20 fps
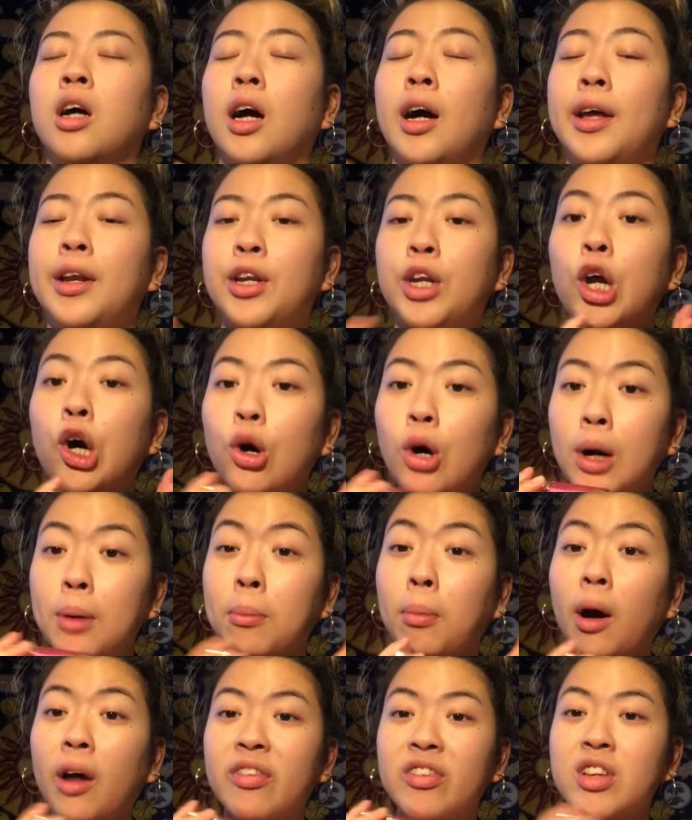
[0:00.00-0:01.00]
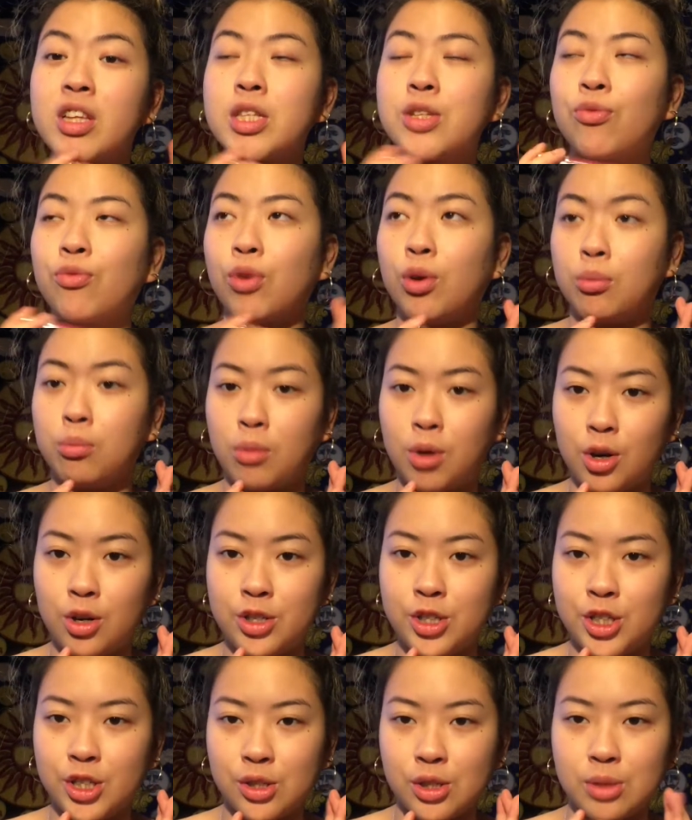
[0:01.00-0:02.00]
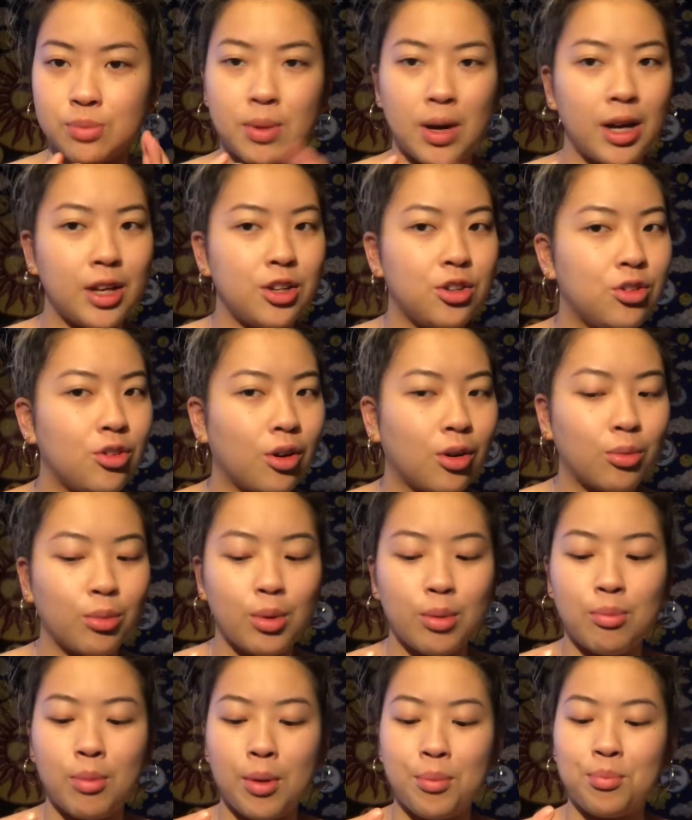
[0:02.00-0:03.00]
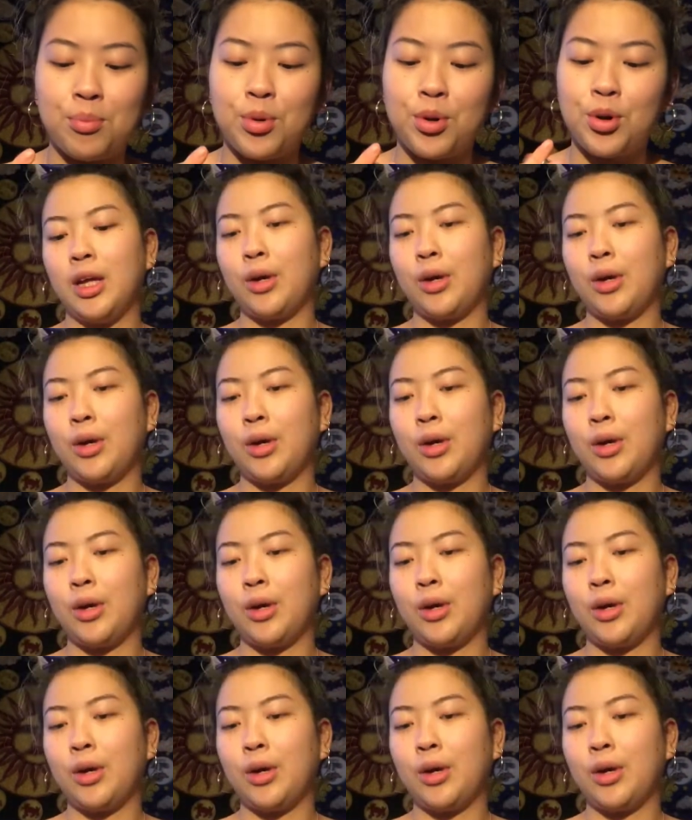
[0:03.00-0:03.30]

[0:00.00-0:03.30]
I know I bought this from Marshall's, but I don't remember